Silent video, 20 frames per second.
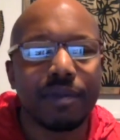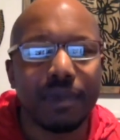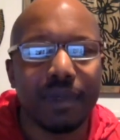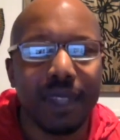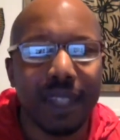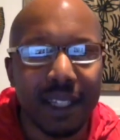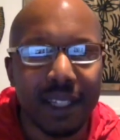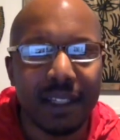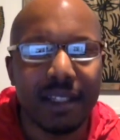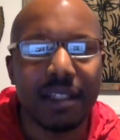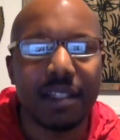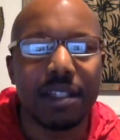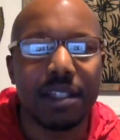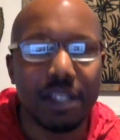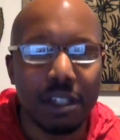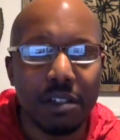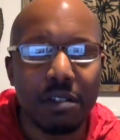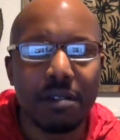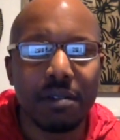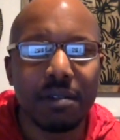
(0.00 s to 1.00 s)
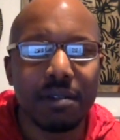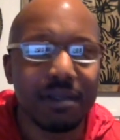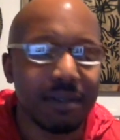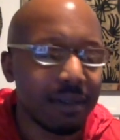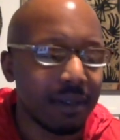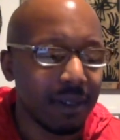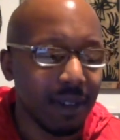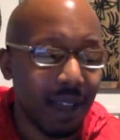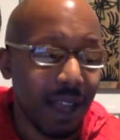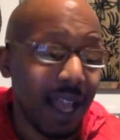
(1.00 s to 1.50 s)
then you
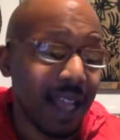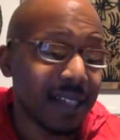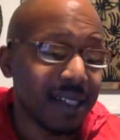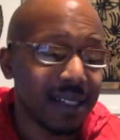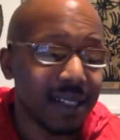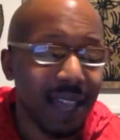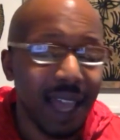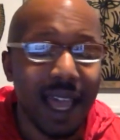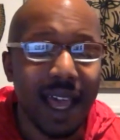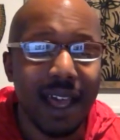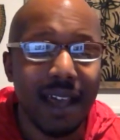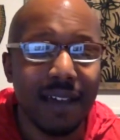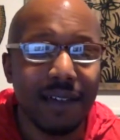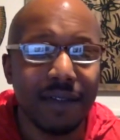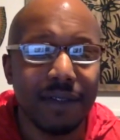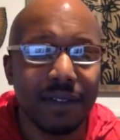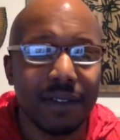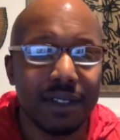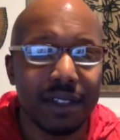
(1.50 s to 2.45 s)
actually have,